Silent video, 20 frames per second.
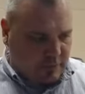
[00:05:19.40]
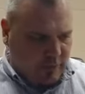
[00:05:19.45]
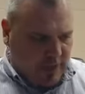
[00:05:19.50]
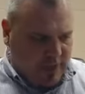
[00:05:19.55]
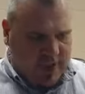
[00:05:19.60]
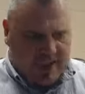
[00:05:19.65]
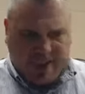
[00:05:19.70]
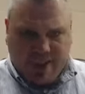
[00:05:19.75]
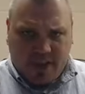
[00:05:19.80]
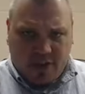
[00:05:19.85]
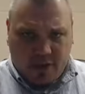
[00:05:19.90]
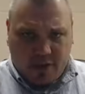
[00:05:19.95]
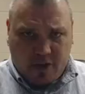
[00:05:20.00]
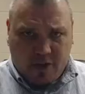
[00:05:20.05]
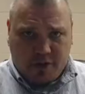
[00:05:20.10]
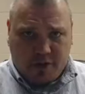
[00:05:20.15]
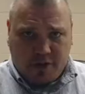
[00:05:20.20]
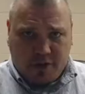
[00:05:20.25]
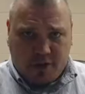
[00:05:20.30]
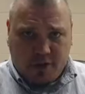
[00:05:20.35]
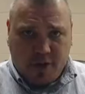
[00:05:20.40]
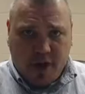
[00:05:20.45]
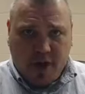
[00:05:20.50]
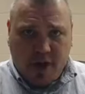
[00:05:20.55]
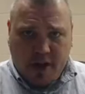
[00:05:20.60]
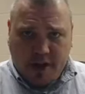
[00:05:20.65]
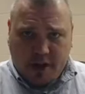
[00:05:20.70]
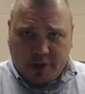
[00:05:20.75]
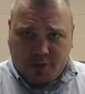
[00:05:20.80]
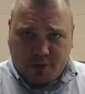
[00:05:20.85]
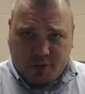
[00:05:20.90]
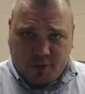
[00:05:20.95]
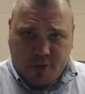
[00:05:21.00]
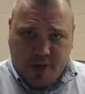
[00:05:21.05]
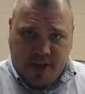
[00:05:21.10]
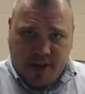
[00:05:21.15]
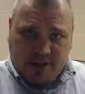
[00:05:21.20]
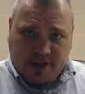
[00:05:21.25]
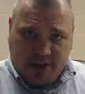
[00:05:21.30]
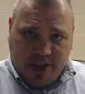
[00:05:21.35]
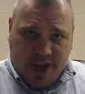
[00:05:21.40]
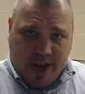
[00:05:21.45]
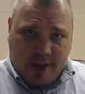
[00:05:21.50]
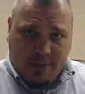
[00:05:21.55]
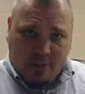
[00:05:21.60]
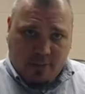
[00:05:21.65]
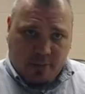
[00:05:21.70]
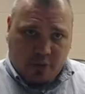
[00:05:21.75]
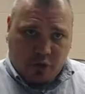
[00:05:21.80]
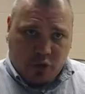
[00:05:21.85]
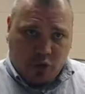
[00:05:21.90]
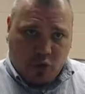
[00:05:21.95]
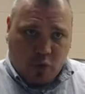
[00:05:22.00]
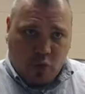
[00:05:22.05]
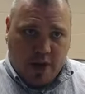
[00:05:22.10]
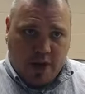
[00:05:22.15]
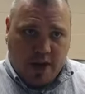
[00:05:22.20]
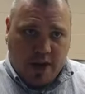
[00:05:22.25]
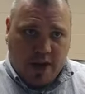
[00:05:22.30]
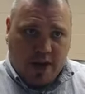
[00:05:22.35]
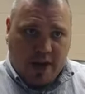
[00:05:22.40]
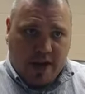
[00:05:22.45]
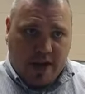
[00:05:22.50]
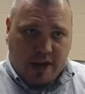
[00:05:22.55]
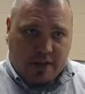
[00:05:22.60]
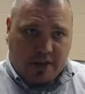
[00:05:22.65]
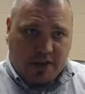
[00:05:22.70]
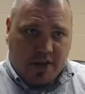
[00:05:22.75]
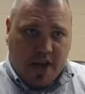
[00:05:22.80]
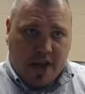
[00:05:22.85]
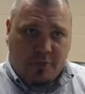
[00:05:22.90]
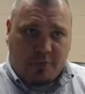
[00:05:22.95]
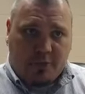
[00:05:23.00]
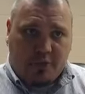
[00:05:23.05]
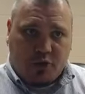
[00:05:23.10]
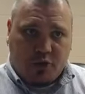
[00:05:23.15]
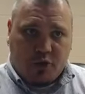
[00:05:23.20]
I encourage you to read chapter 20 and chapter